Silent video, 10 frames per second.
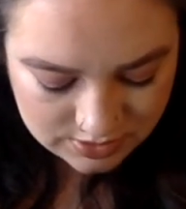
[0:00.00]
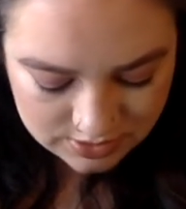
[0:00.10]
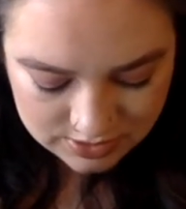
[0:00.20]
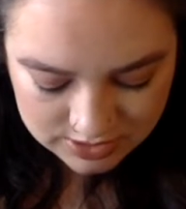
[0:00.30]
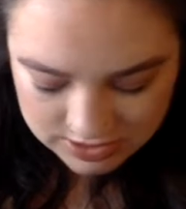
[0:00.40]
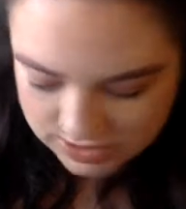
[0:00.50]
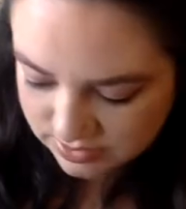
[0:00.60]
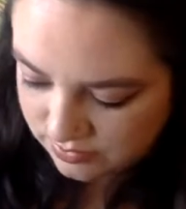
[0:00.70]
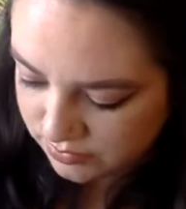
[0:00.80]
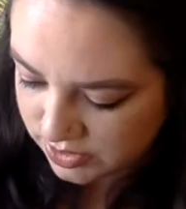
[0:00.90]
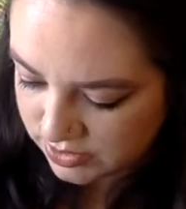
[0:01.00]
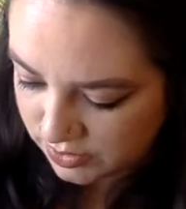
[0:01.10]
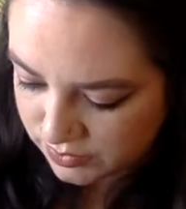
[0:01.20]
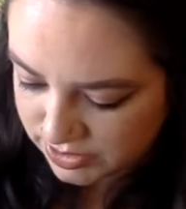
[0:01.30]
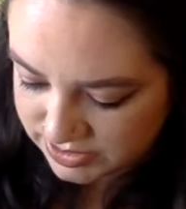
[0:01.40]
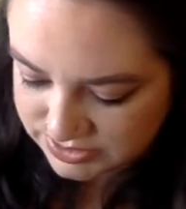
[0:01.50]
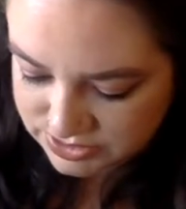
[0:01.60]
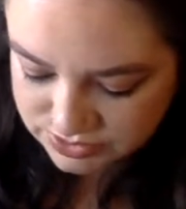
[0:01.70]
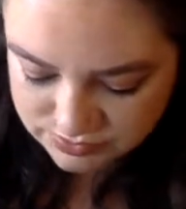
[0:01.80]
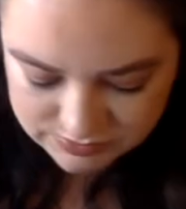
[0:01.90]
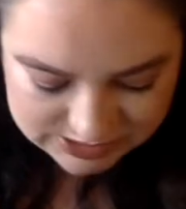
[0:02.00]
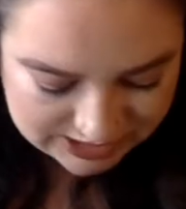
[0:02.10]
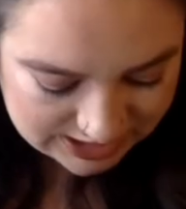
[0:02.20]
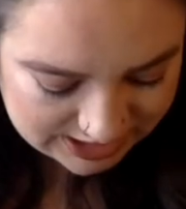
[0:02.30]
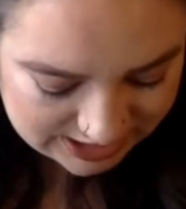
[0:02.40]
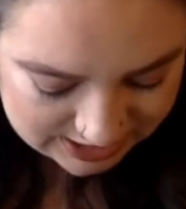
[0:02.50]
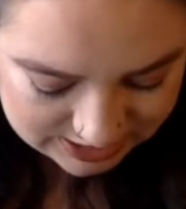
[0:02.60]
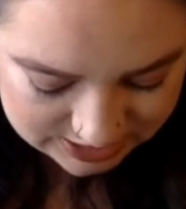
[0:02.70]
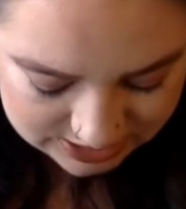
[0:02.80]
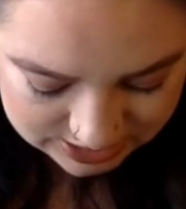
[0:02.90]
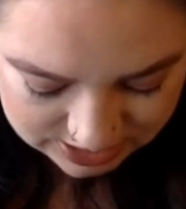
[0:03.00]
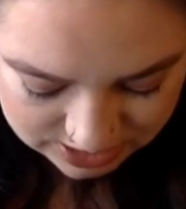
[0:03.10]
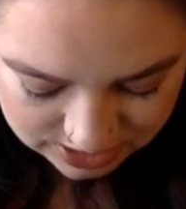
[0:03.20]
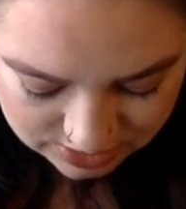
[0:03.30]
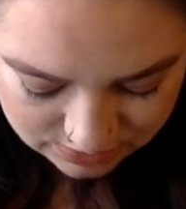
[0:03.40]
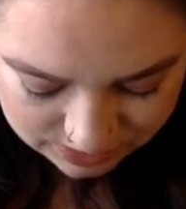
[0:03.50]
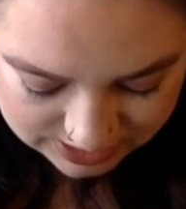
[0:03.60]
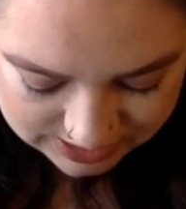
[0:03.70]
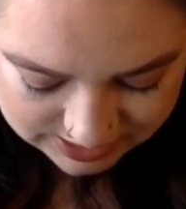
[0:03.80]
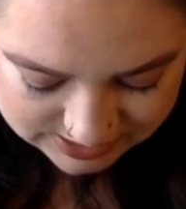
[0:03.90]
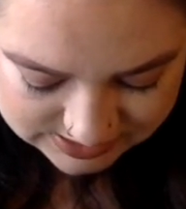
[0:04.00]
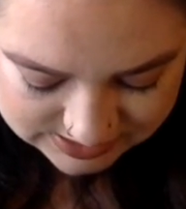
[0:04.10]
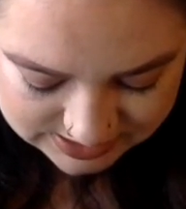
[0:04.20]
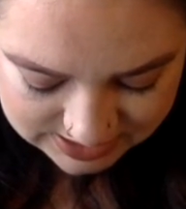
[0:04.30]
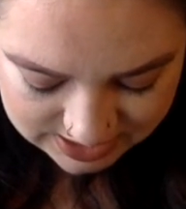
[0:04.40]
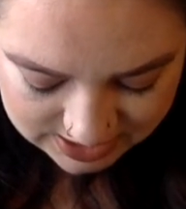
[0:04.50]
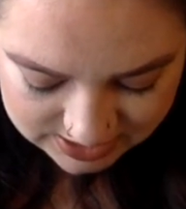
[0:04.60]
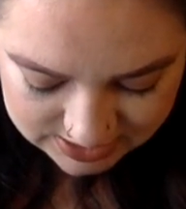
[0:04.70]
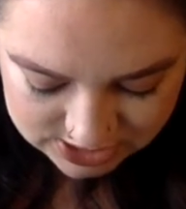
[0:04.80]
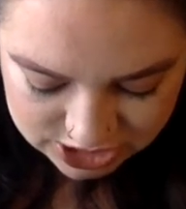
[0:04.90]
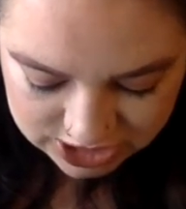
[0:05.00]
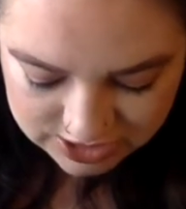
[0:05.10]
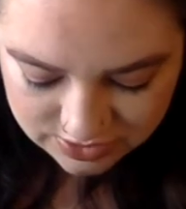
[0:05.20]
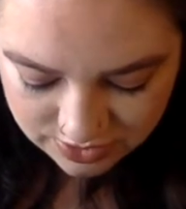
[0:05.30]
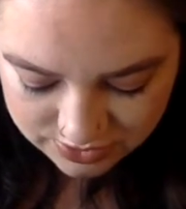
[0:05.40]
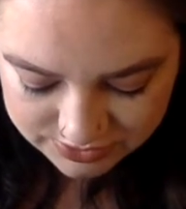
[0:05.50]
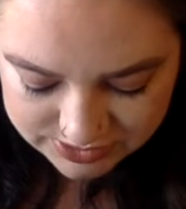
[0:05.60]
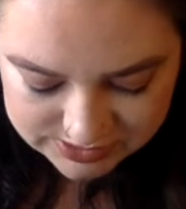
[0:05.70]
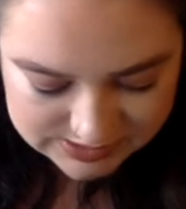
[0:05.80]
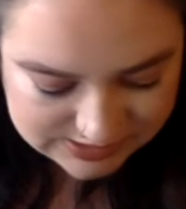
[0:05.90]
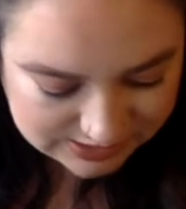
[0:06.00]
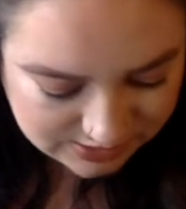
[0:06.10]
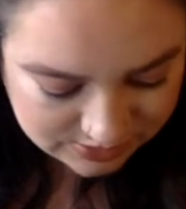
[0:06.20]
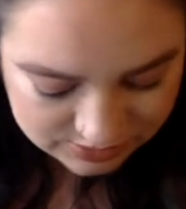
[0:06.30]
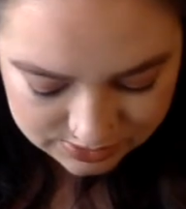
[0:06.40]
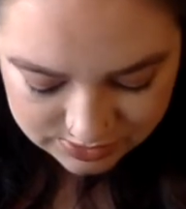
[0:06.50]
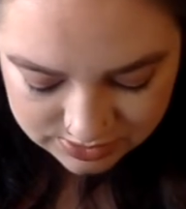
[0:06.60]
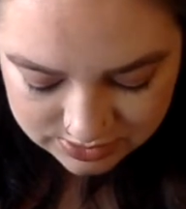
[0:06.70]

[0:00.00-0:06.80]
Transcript: Then we're going to take right next to that the shade called Single.